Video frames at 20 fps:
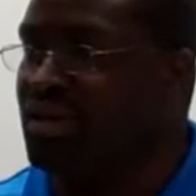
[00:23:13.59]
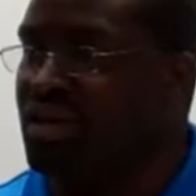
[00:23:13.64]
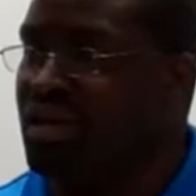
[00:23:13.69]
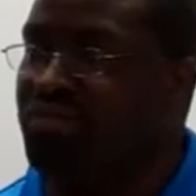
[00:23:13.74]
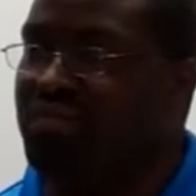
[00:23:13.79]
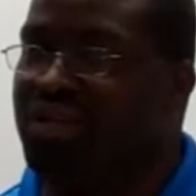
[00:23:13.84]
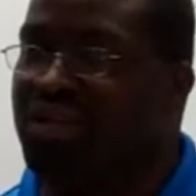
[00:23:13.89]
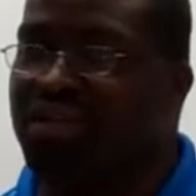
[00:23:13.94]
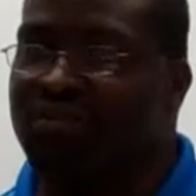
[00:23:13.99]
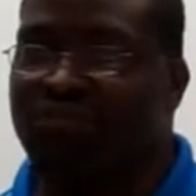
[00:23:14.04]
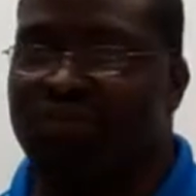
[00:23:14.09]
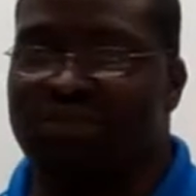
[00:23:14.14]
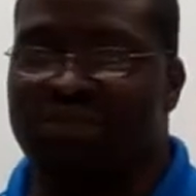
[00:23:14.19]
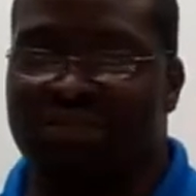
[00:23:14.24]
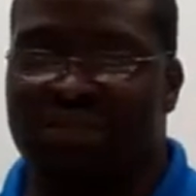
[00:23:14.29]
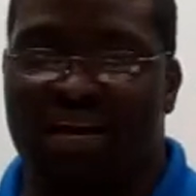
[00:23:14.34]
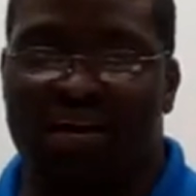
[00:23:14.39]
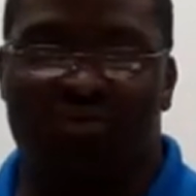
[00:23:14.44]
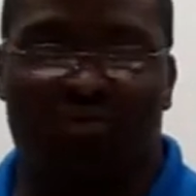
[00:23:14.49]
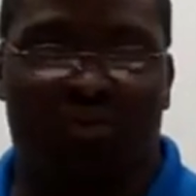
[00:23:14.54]
Even if
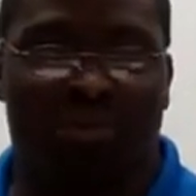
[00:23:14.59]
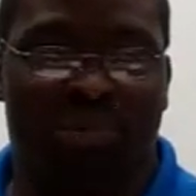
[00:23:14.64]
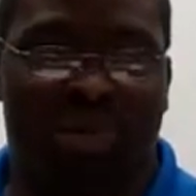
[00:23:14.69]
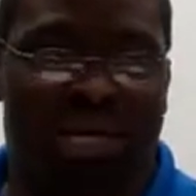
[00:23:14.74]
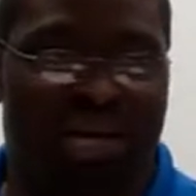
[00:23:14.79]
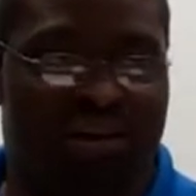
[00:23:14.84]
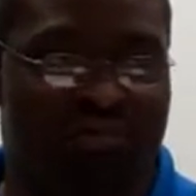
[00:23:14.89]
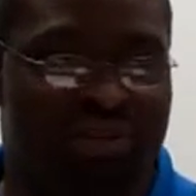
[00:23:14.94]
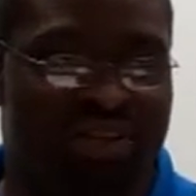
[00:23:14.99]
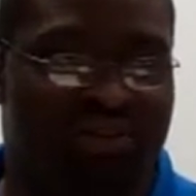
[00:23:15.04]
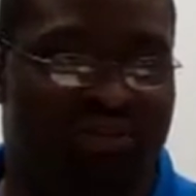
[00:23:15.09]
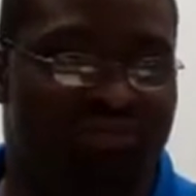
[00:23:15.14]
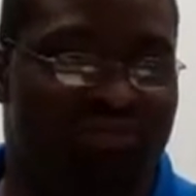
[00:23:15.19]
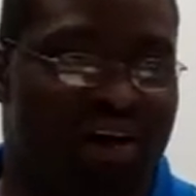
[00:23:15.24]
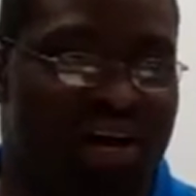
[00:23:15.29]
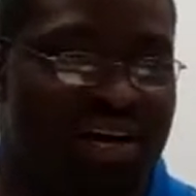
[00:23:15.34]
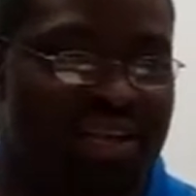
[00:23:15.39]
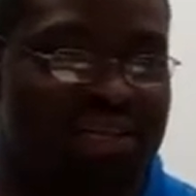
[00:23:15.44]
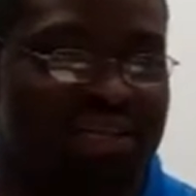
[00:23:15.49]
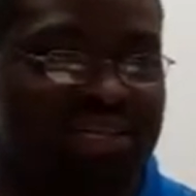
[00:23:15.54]
it's not from the Heavenly
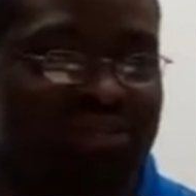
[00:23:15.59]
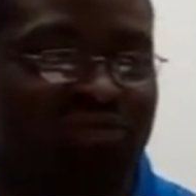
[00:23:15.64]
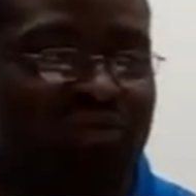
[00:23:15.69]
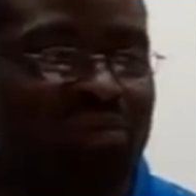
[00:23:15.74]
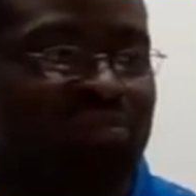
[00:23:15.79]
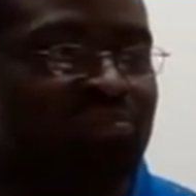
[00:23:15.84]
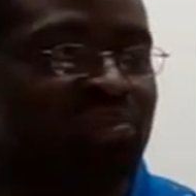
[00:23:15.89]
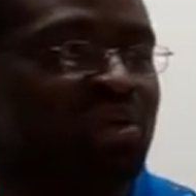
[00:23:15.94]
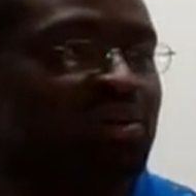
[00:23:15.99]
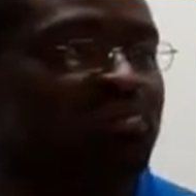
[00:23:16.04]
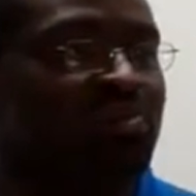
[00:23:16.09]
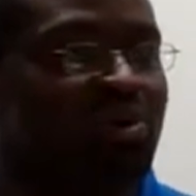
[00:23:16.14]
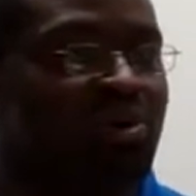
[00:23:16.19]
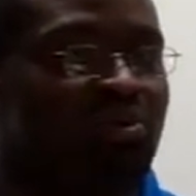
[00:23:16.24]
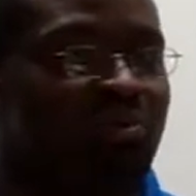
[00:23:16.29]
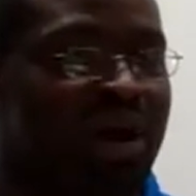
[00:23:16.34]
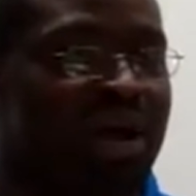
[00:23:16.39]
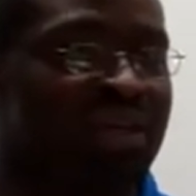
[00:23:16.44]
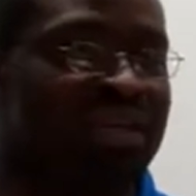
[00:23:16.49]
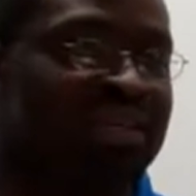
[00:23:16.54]
Father, it's from people
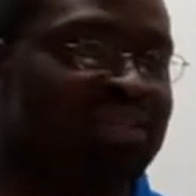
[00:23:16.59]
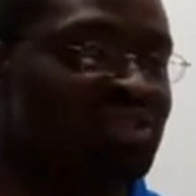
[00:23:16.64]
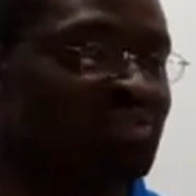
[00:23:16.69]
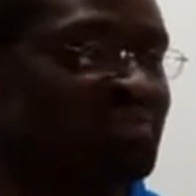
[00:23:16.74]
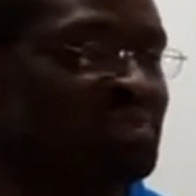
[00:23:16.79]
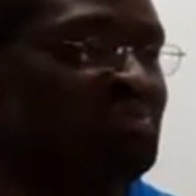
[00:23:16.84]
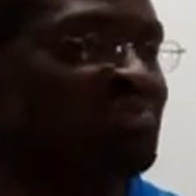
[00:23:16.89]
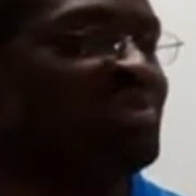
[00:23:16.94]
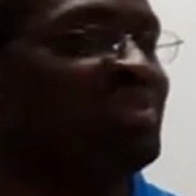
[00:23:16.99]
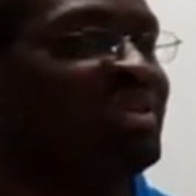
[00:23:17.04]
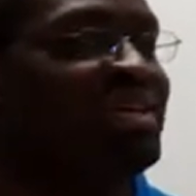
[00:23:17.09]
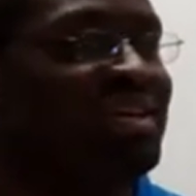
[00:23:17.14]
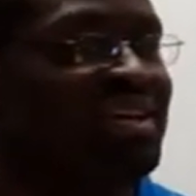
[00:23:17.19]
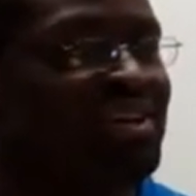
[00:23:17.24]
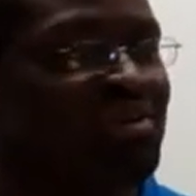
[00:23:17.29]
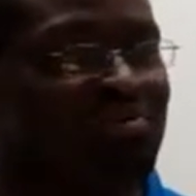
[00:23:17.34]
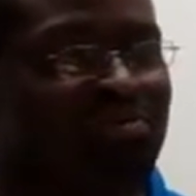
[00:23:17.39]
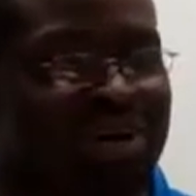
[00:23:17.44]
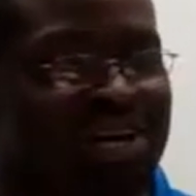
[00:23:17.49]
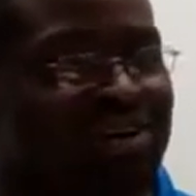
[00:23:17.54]
around us. We want to
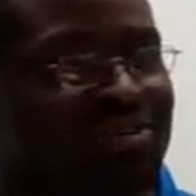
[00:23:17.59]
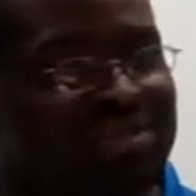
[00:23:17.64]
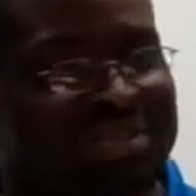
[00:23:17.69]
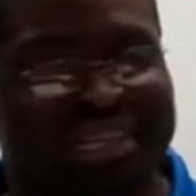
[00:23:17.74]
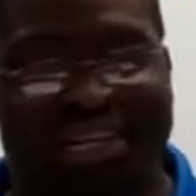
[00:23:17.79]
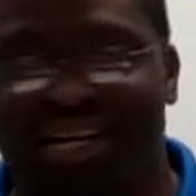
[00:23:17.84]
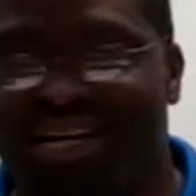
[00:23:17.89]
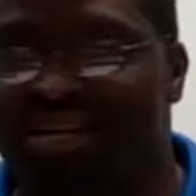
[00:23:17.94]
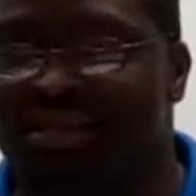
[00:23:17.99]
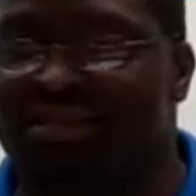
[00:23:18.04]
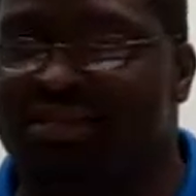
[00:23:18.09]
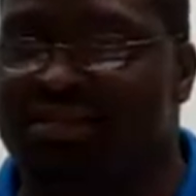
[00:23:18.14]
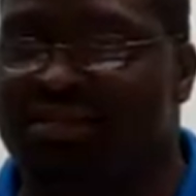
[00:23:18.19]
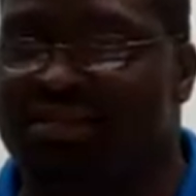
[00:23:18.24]
hear well done.